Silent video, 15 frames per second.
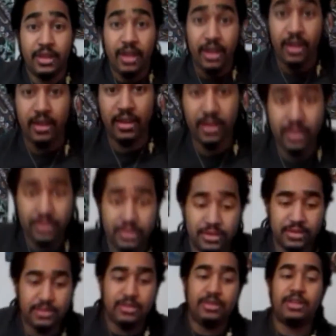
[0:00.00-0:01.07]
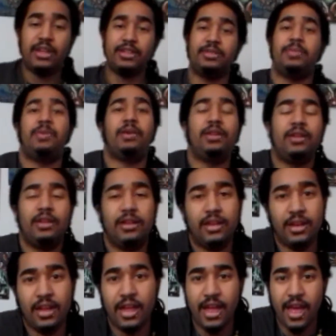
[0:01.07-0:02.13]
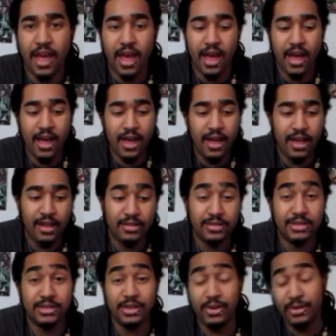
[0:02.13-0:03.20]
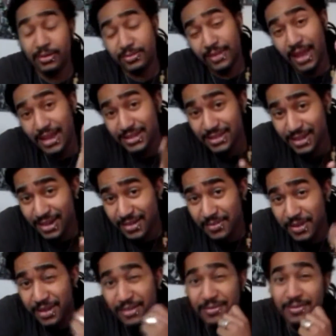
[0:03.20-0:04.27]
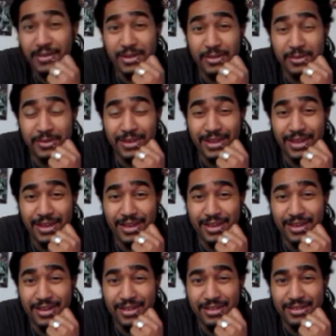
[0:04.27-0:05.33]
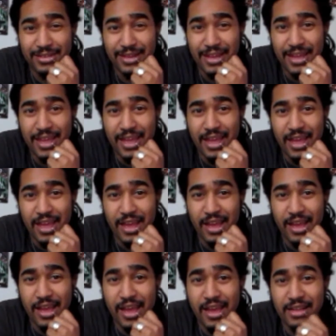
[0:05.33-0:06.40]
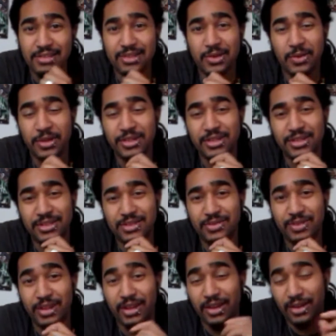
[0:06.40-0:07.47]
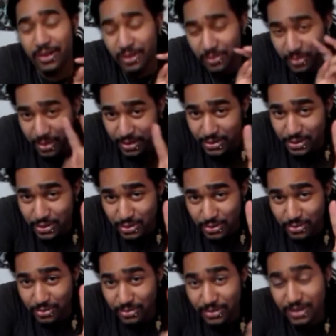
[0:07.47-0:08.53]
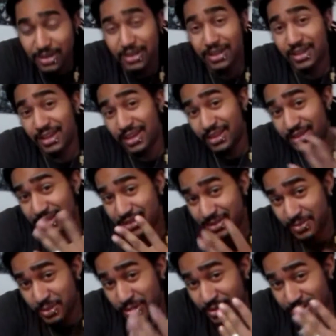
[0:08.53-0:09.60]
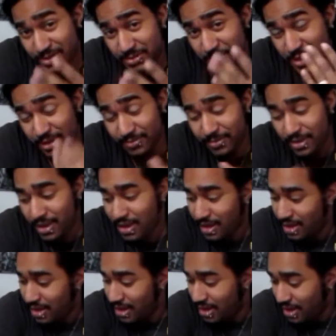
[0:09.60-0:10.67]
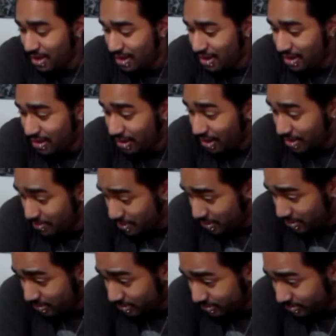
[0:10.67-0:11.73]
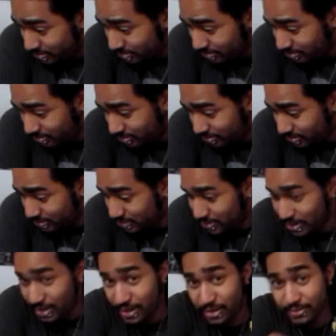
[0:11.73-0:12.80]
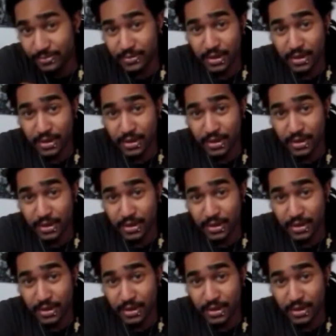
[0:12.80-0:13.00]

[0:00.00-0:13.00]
Hey guys, Jay's a painter. So I said I'd make a frequently asked questions video, part 2. This is more just me. And Mo. It's right here.